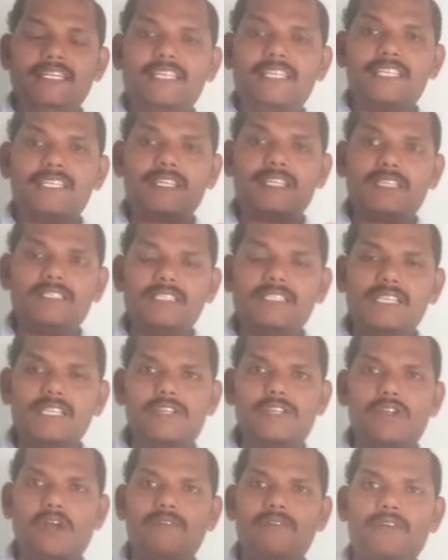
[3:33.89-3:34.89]
it is
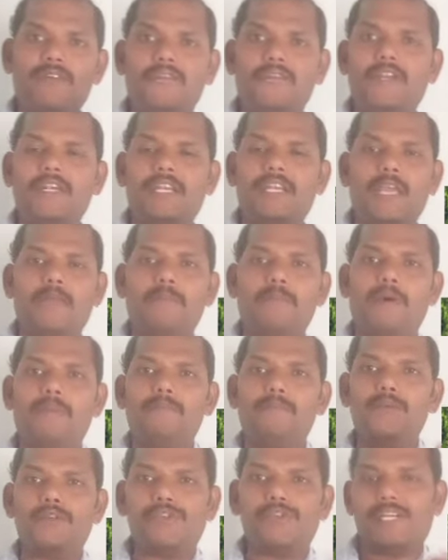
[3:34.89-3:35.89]
consist of different type of
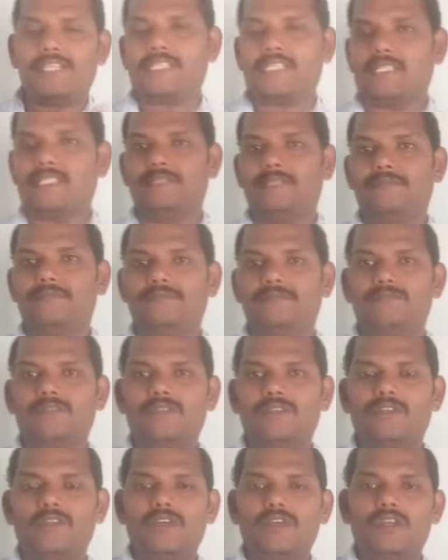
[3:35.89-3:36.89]
bushes,
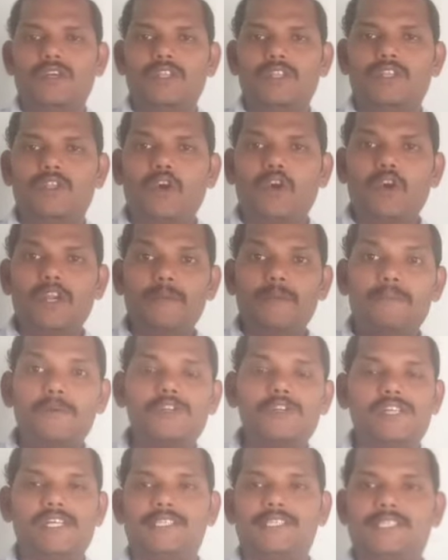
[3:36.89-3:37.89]
thorny
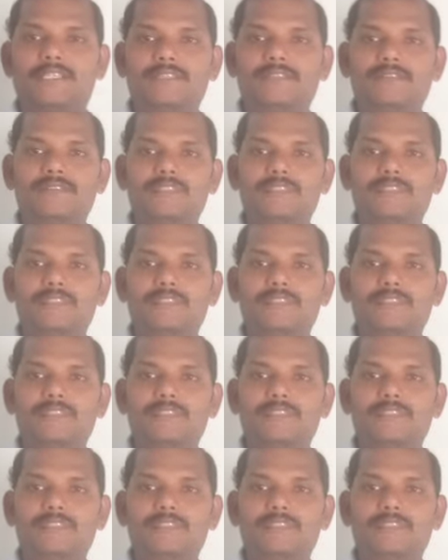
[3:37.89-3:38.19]
bushes.